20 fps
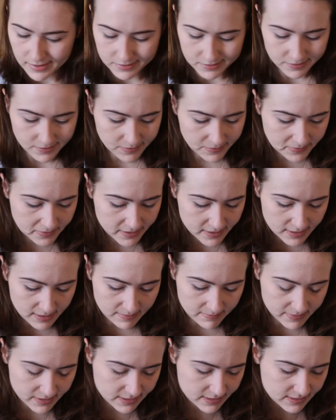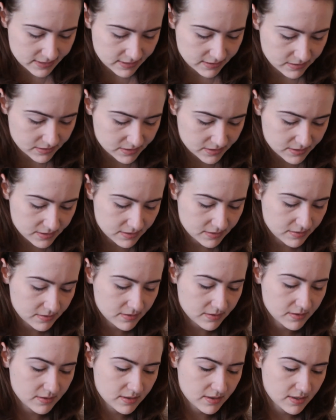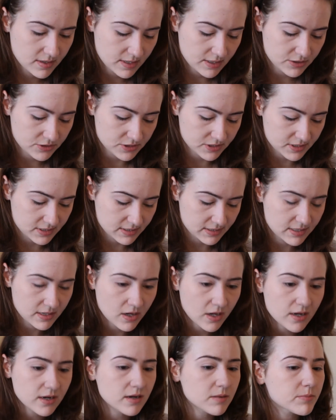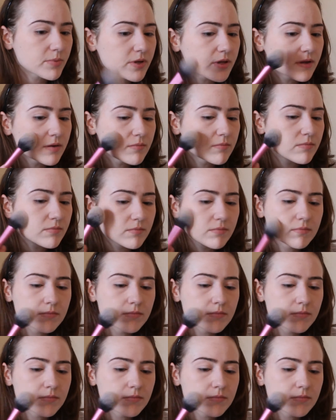And you know what? I'm going to dust just a tiny bit